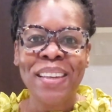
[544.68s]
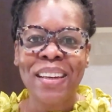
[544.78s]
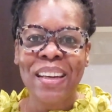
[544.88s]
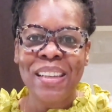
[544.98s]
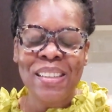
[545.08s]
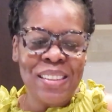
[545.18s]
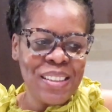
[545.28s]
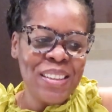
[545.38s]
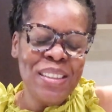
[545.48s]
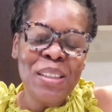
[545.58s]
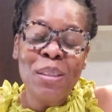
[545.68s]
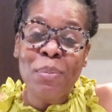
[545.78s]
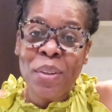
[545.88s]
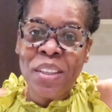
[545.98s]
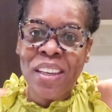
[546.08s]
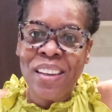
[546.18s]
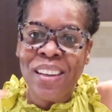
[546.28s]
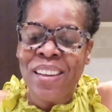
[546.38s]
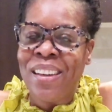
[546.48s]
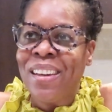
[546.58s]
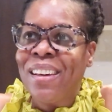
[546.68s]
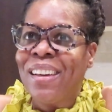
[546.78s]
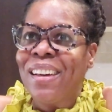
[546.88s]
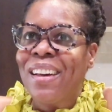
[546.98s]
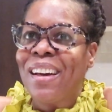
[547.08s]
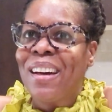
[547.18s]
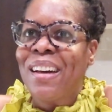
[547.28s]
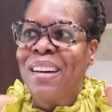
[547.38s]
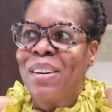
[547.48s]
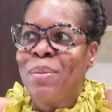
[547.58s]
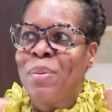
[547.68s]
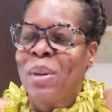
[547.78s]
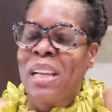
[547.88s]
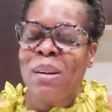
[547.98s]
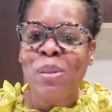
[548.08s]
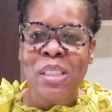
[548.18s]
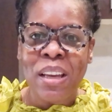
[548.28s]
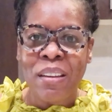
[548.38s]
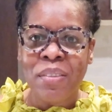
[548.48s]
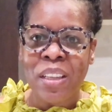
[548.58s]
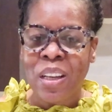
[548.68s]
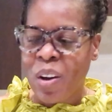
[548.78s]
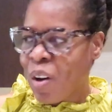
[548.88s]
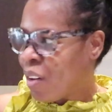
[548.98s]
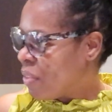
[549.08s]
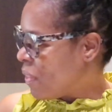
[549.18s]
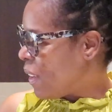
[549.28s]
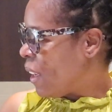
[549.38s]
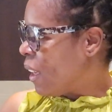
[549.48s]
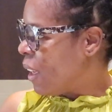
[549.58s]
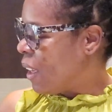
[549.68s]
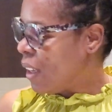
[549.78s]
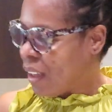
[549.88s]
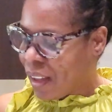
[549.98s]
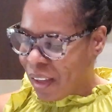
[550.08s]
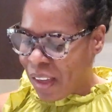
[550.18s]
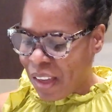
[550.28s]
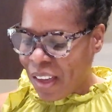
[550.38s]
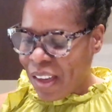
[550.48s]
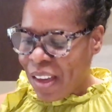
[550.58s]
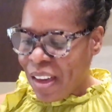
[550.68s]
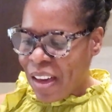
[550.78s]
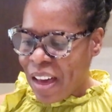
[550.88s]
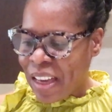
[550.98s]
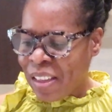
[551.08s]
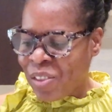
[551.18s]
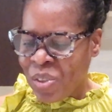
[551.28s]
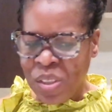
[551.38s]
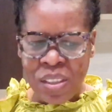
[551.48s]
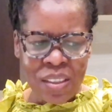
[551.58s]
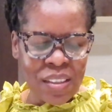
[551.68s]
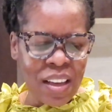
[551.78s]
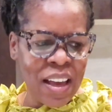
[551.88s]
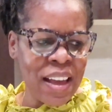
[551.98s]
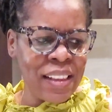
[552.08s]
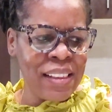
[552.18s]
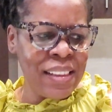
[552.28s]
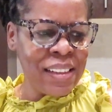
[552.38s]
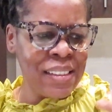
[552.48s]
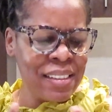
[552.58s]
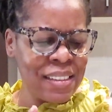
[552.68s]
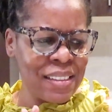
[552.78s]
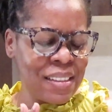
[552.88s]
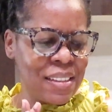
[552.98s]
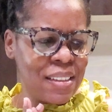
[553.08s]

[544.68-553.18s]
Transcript: guys, this morning while I was having coffee, I just had this